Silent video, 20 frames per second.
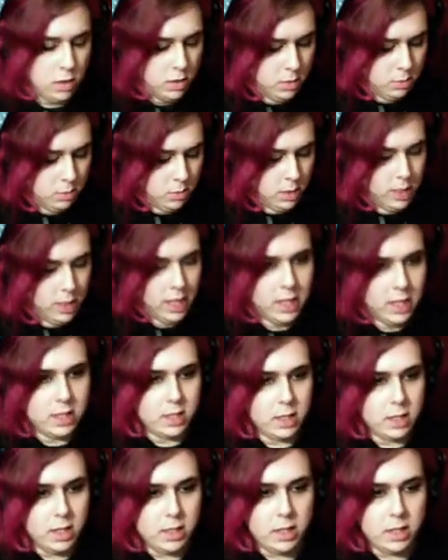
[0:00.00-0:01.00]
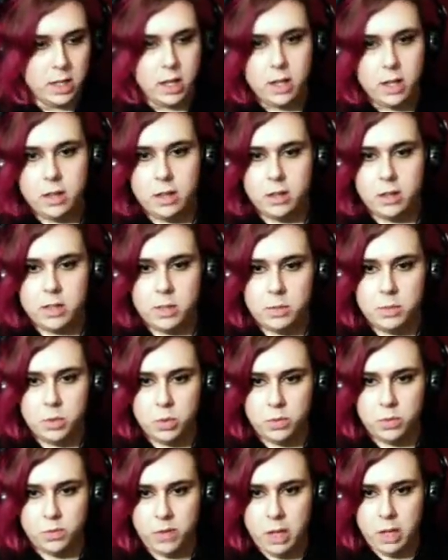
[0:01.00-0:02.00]
But I guess at least I got some
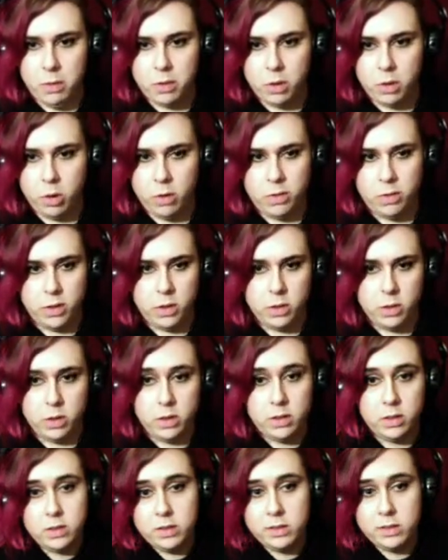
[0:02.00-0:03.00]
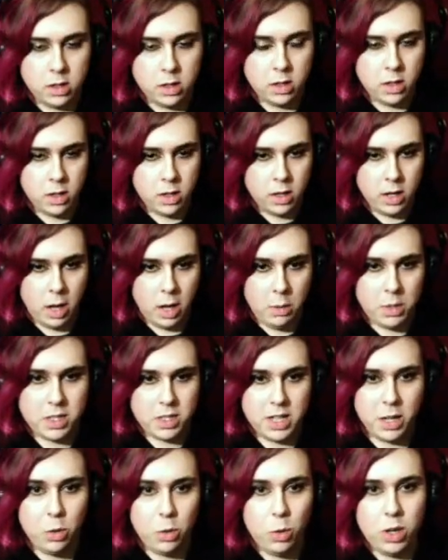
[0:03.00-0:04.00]
flamethrower fuel. I'm
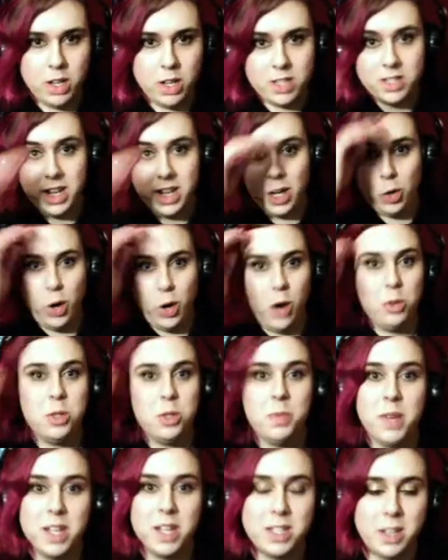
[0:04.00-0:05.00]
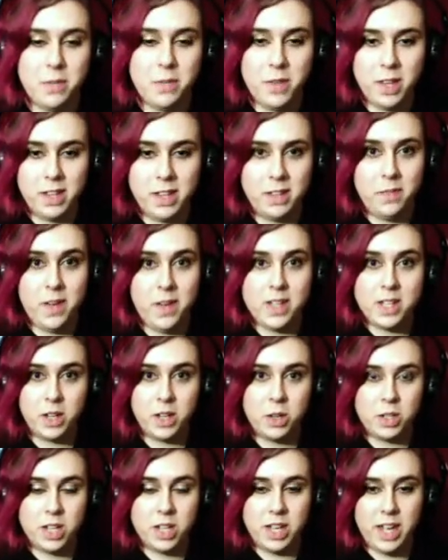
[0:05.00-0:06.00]
just, I don't want to stay crouched because I feel like the
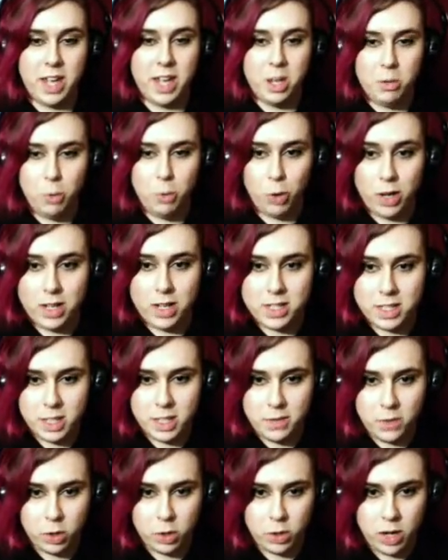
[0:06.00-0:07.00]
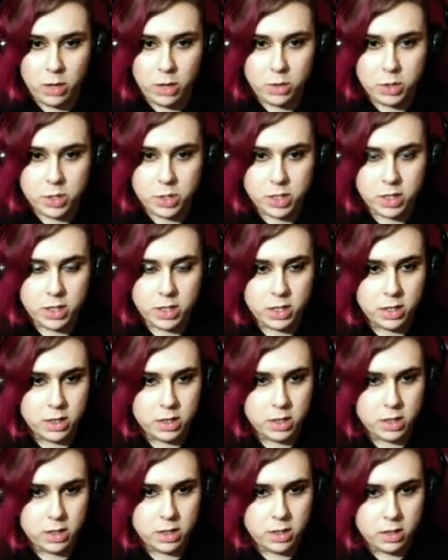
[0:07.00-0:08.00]
facehuggers can get you more easily if you're crouched.
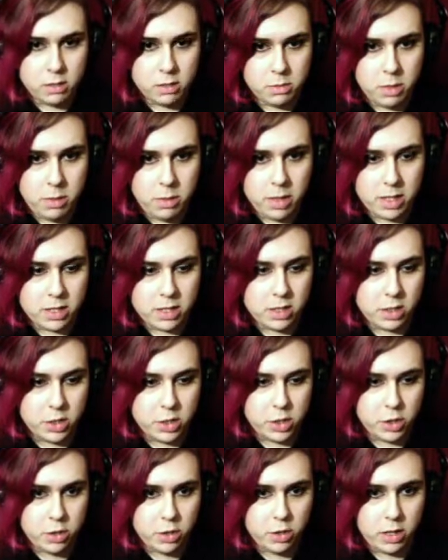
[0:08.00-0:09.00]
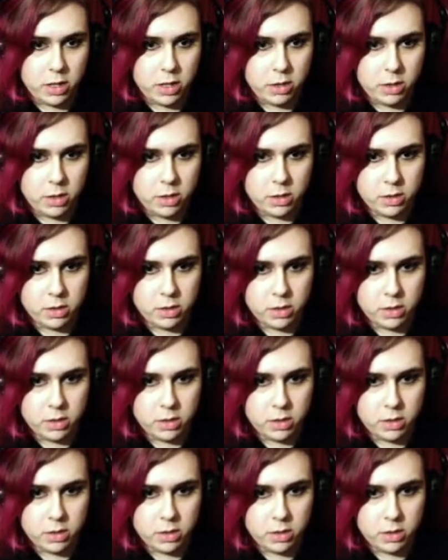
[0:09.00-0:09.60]
Maybe that's not true. I don't know.